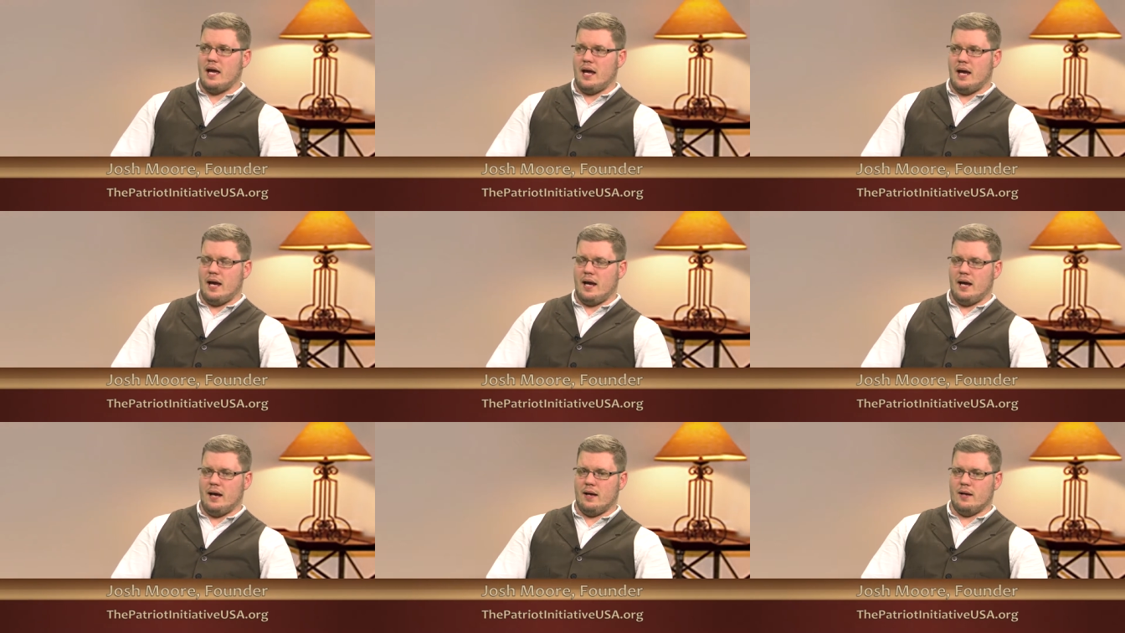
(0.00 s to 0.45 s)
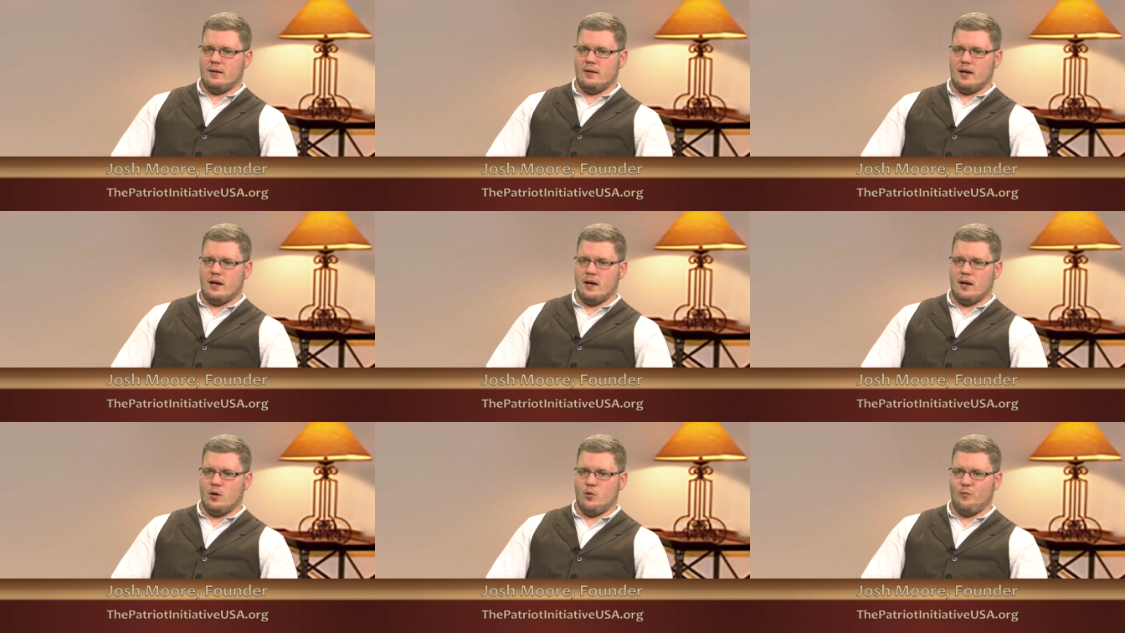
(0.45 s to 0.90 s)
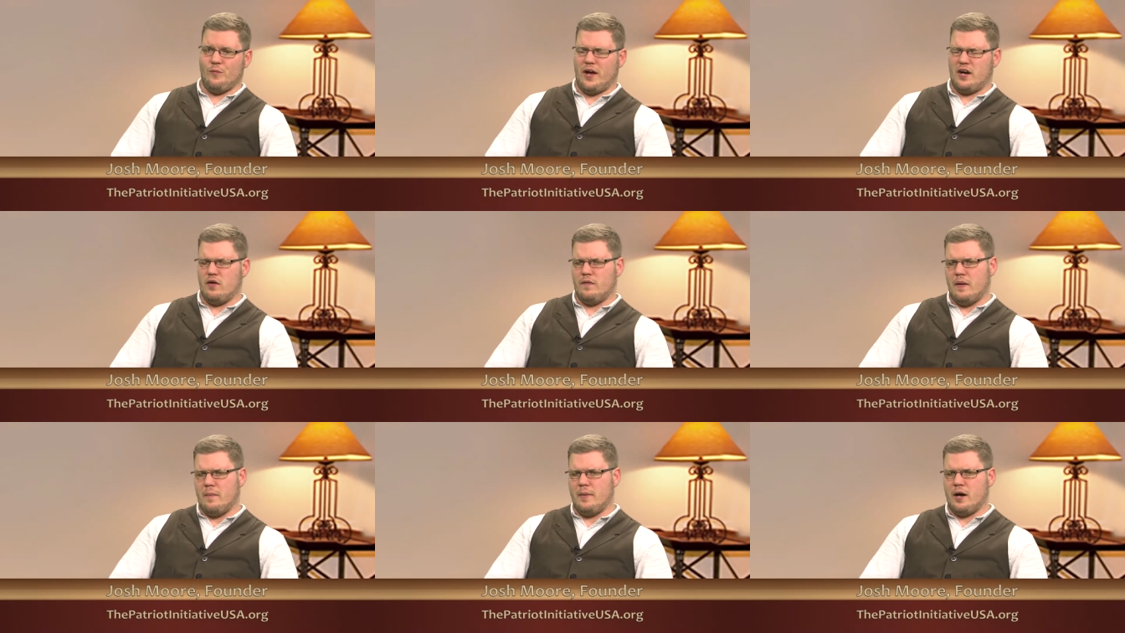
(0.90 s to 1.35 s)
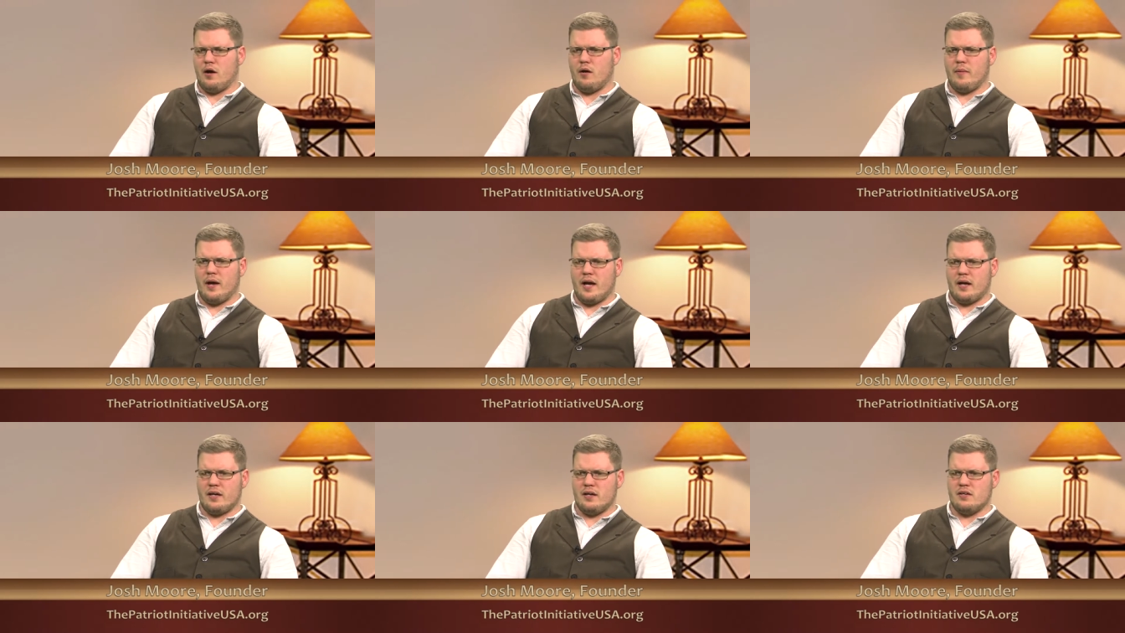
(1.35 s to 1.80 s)
And um, I know that
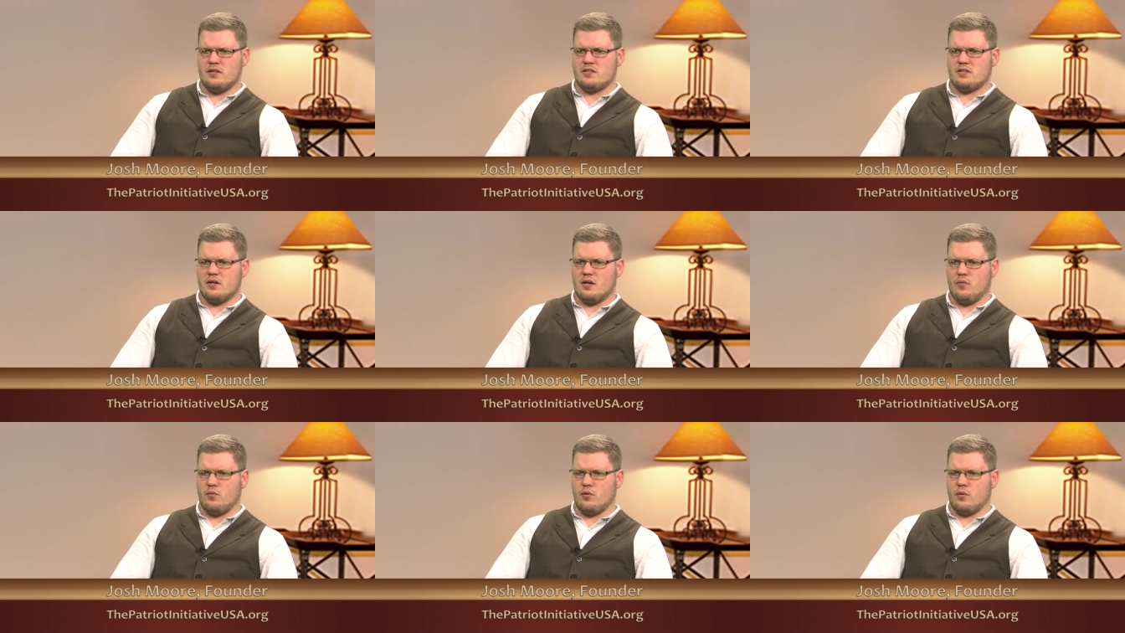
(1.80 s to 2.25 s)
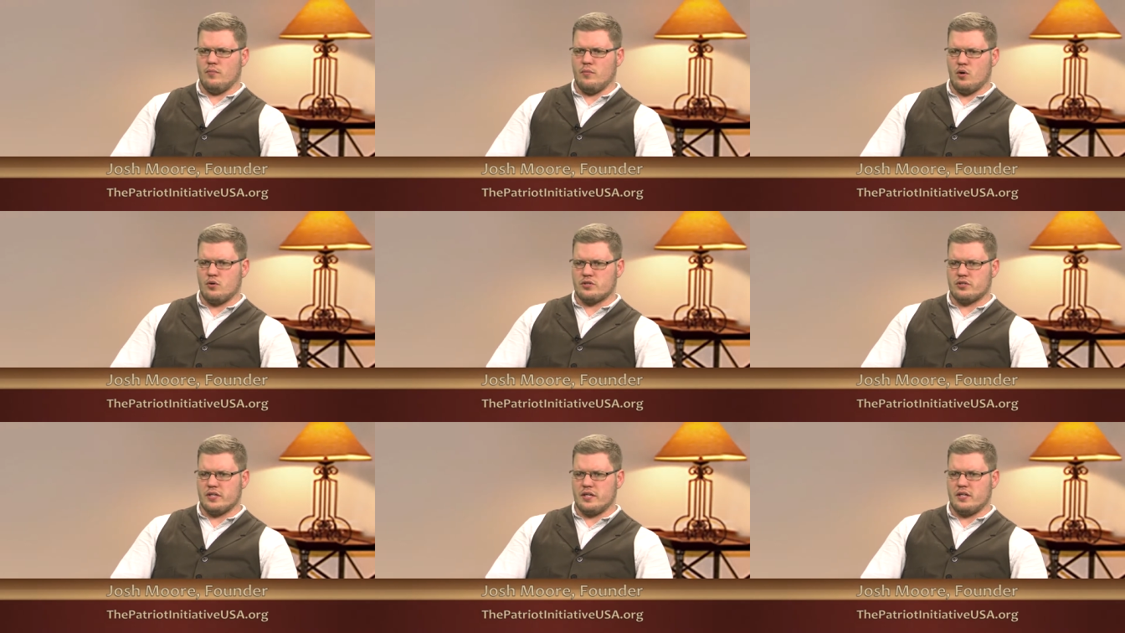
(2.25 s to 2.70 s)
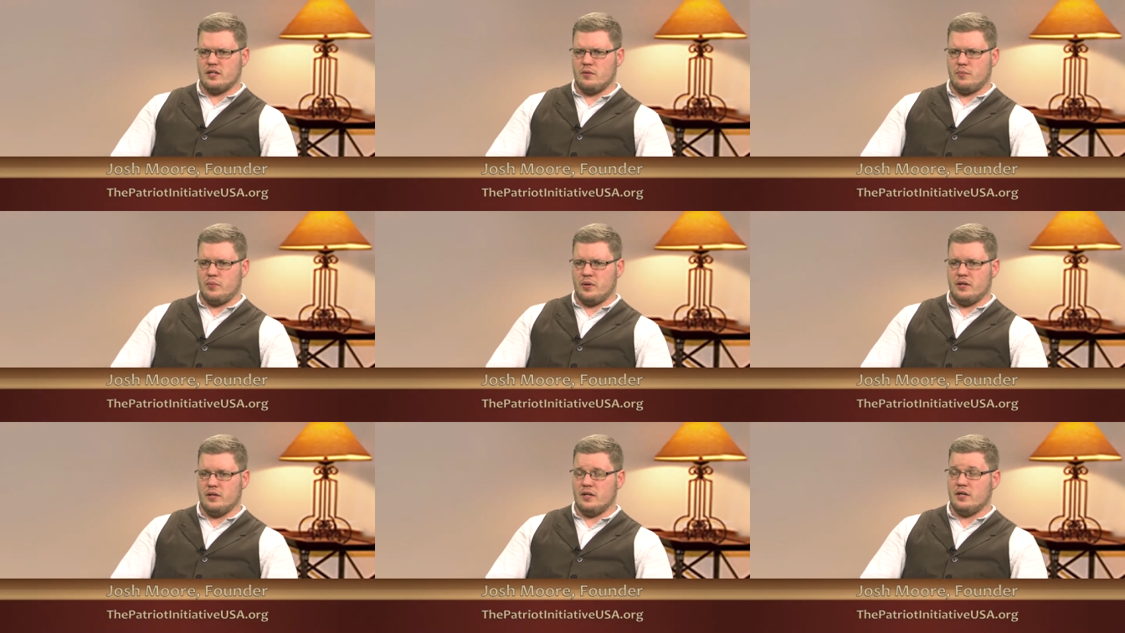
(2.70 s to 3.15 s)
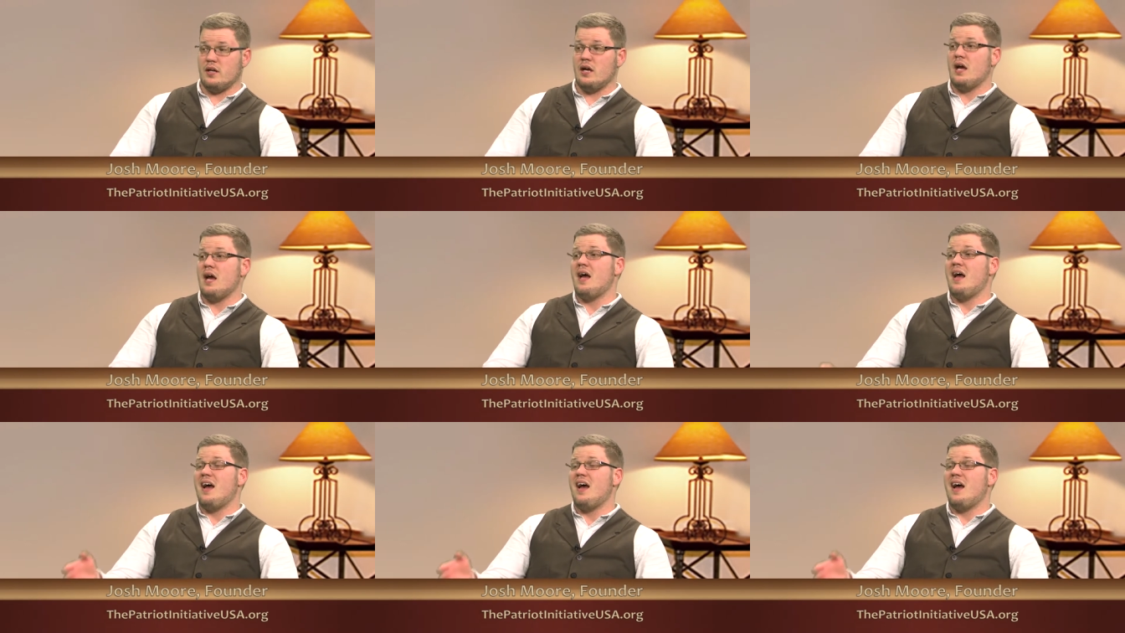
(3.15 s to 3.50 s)
Merrimack is. We're mostly independent.